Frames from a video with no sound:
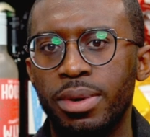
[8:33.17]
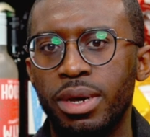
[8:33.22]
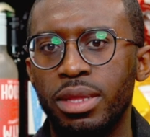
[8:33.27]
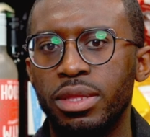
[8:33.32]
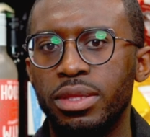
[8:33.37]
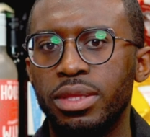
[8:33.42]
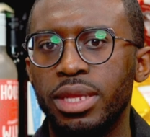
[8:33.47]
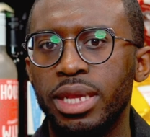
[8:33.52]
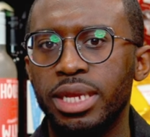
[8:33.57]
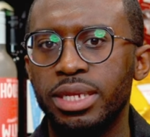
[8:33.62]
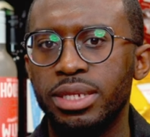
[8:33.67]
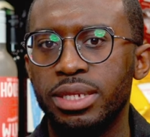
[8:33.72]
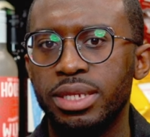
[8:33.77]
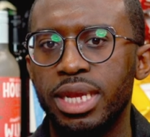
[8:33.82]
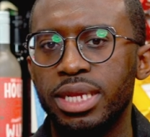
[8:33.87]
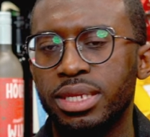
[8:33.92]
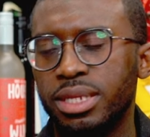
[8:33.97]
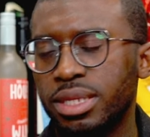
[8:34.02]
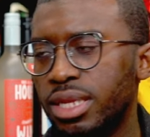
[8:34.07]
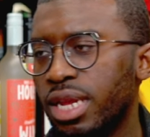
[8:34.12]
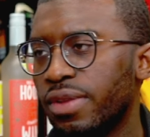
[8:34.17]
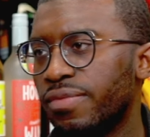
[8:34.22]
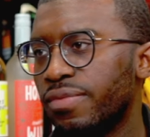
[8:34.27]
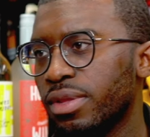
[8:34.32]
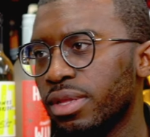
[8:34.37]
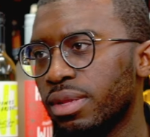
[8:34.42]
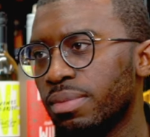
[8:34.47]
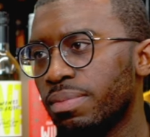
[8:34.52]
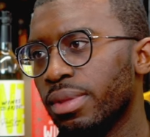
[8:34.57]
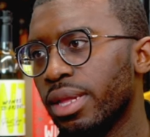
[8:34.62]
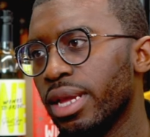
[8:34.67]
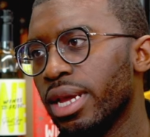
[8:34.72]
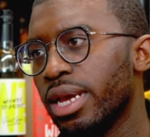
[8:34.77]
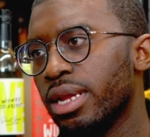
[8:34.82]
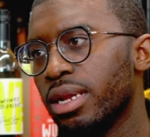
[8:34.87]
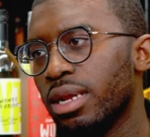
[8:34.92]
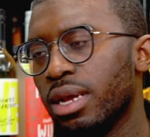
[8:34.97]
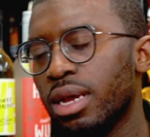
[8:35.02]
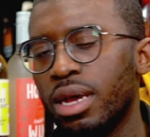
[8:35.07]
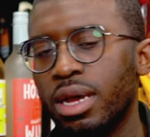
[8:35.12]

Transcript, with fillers: other things, that's definitely the plan. Yeah.